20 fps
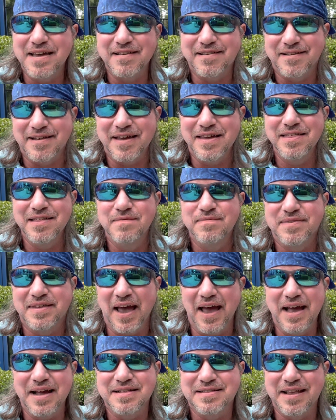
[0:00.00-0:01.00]
see them
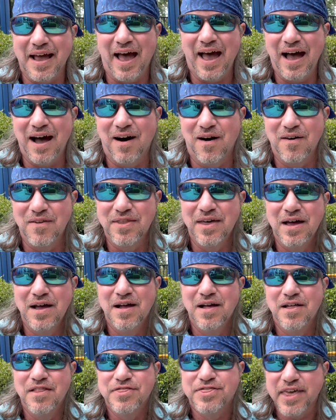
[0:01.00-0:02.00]
take down
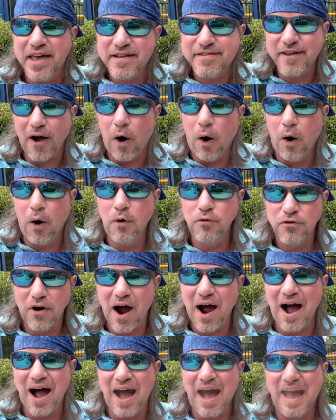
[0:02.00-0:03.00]
this whole
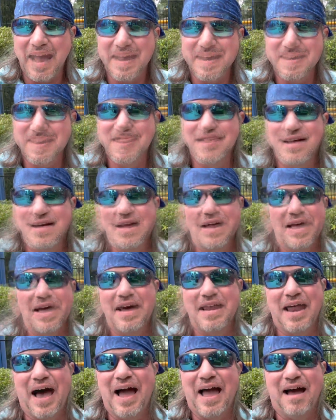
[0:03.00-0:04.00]
ride. Then
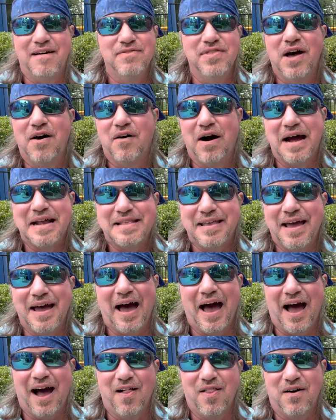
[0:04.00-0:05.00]
again, I have no idea
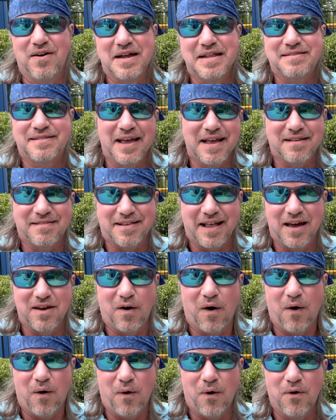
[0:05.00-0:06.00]
how long it takes down
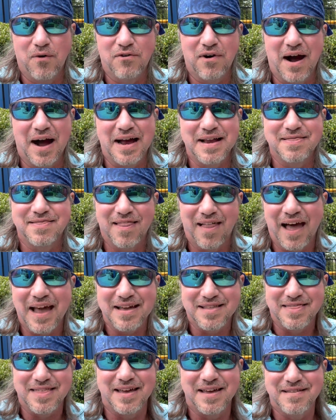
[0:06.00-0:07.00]
a whole ride
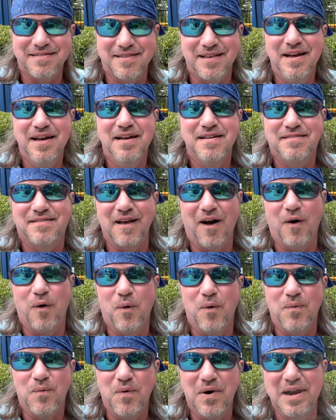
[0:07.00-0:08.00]
like this.
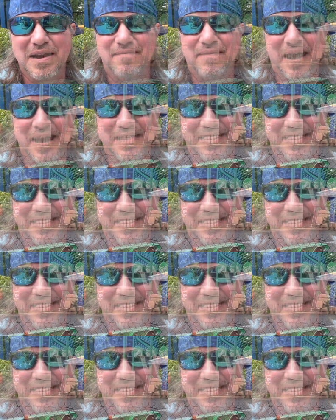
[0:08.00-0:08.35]
So what am I